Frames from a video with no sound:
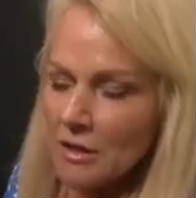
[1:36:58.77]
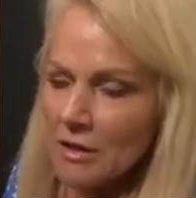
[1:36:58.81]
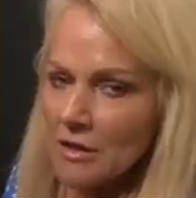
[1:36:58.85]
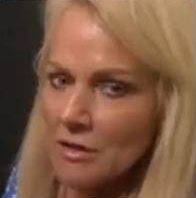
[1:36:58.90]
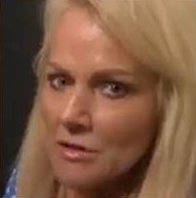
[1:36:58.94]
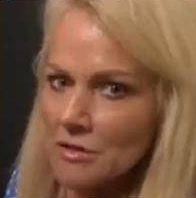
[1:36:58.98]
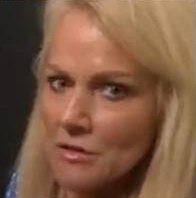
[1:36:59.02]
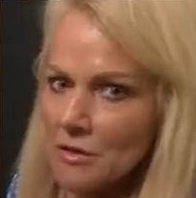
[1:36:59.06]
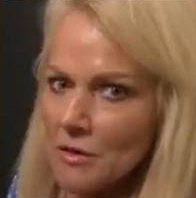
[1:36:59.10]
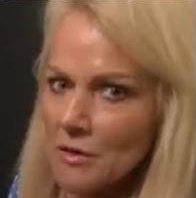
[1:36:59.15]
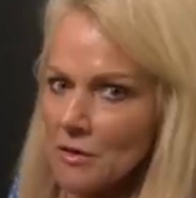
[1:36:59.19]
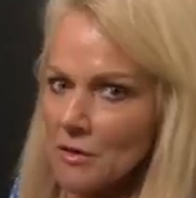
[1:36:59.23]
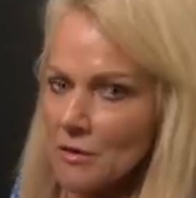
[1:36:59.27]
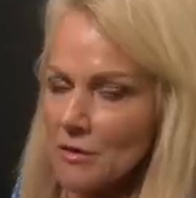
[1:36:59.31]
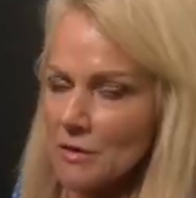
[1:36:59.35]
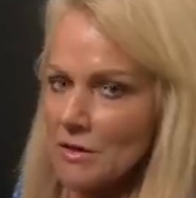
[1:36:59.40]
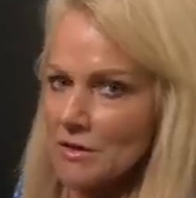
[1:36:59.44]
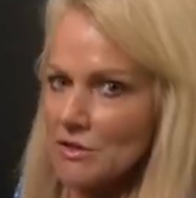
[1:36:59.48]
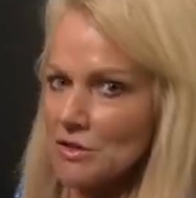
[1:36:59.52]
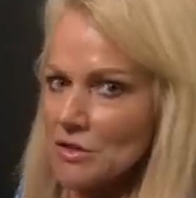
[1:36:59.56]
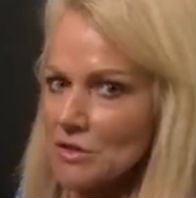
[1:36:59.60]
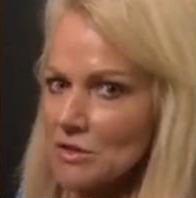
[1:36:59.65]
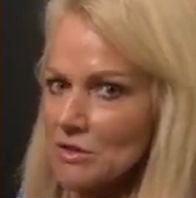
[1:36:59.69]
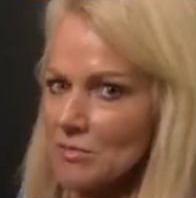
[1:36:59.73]
so you
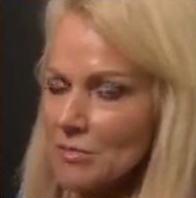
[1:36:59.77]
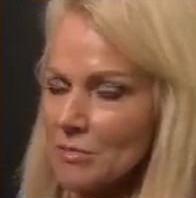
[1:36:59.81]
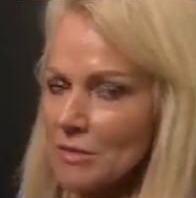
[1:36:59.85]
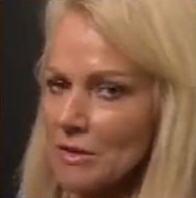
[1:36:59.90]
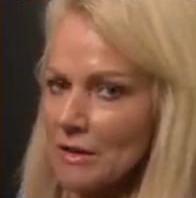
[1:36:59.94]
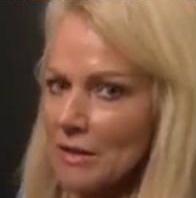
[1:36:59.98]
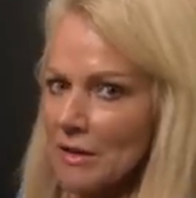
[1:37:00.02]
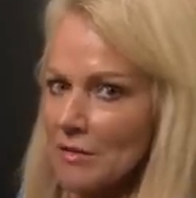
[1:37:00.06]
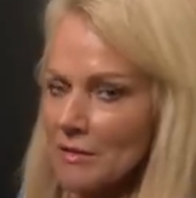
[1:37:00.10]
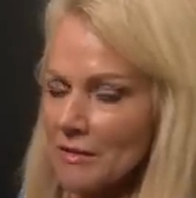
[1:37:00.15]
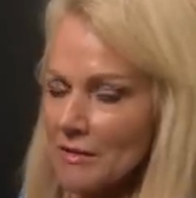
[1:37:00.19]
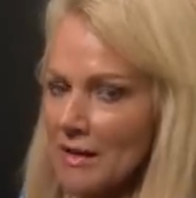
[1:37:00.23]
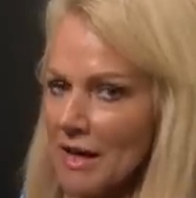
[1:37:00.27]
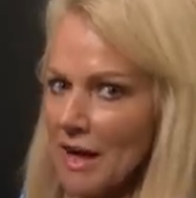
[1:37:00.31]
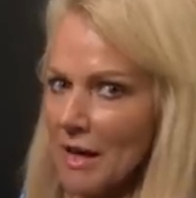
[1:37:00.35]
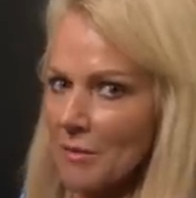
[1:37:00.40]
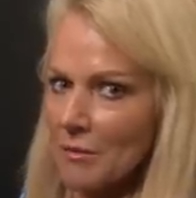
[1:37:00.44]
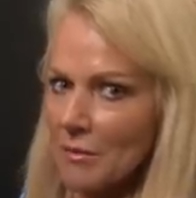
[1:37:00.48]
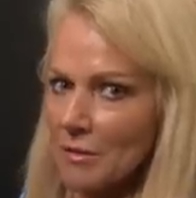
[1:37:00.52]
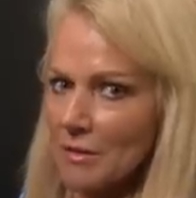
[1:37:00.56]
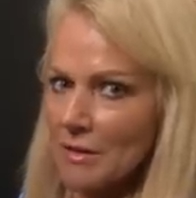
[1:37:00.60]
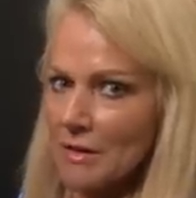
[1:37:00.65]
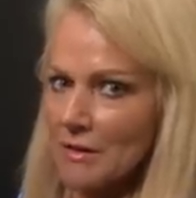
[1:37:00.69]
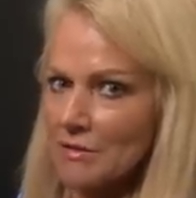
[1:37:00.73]
can just play with
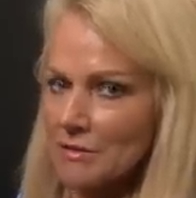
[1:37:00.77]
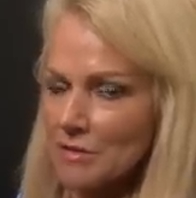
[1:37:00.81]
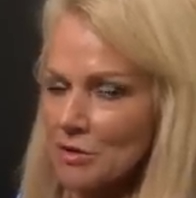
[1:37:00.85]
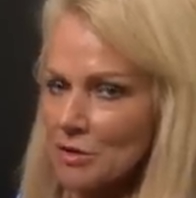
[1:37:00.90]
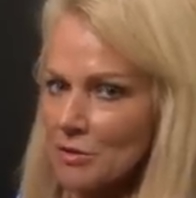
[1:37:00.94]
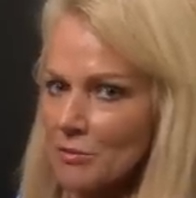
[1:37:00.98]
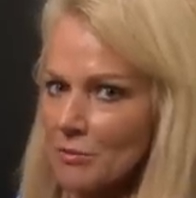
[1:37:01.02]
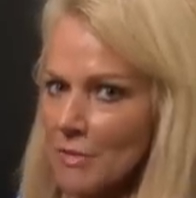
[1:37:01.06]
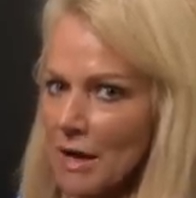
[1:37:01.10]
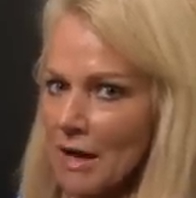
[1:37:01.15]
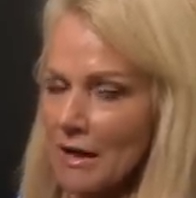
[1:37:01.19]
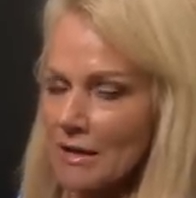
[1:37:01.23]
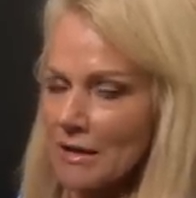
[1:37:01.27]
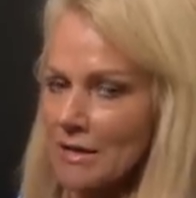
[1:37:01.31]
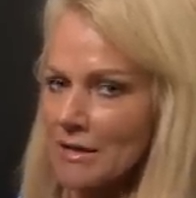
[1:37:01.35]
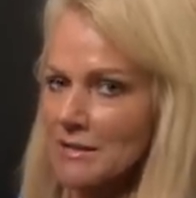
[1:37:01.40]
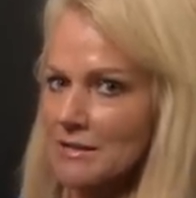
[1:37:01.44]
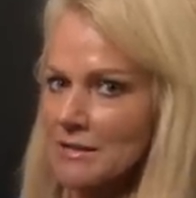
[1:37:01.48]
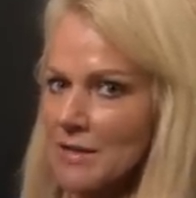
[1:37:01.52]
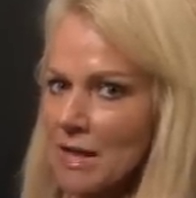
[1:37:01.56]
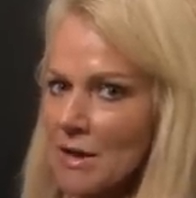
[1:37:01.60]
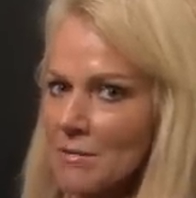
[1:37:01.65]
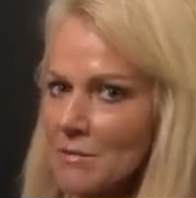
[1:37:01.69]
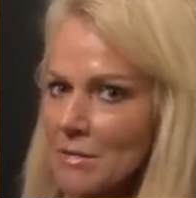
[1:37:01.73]
that plus or
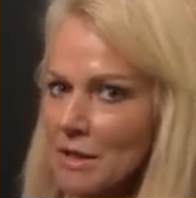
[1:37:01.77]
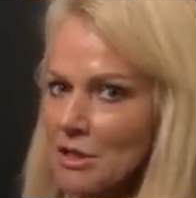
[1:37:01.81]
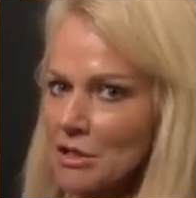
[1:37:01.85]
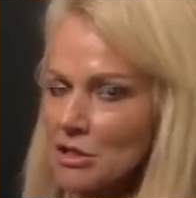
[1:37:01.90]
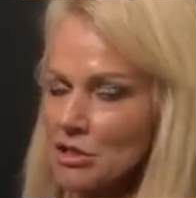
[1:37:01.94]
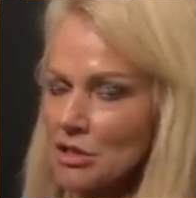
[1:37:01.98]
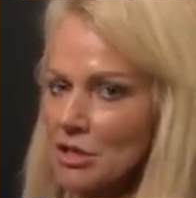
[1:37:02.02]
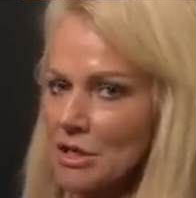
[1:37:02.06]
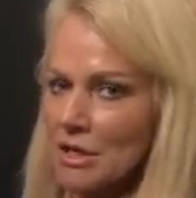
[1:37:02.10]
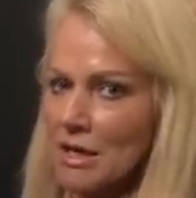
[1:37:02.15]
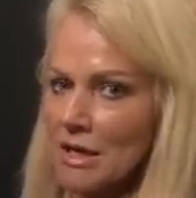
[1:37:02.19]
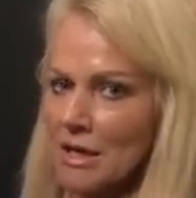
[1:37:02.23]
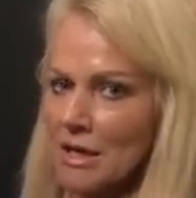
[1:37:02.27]
minus how much